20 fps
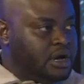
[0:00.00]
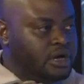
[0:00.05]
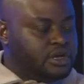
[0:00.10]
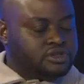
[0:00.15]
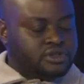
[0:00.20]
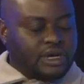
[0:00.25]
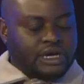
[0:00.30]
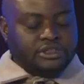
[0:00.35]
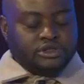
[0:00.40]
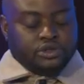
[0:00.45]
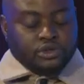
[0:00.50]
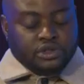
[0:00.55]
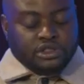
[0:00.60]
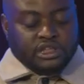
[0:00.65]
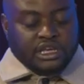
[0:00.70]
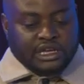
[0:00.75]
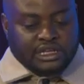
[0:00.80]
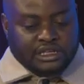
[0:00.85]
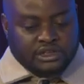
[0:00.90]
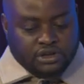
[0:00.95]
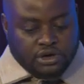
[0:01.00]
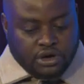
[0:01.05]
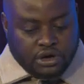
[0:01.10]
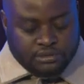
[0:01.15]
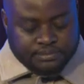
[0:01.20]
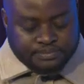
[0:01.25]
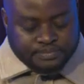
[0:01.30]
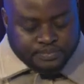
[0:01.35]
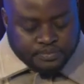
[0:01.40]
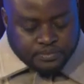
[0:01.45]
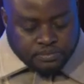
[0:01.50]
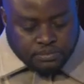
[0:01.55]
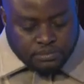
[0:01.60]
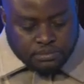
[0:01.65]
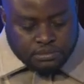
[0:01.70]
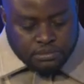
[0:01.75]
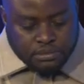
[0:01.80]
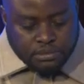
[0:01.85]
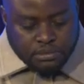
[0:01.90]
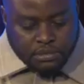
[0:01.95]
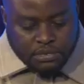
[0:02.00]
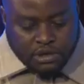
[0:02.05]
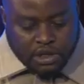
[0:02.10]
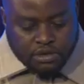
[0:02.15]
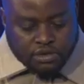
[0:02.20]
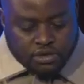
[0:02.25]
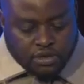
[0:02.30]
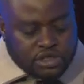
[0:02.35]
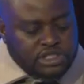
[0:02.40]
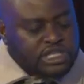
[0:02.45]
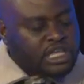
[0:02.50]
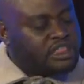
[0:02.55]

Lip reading: So I do think, those are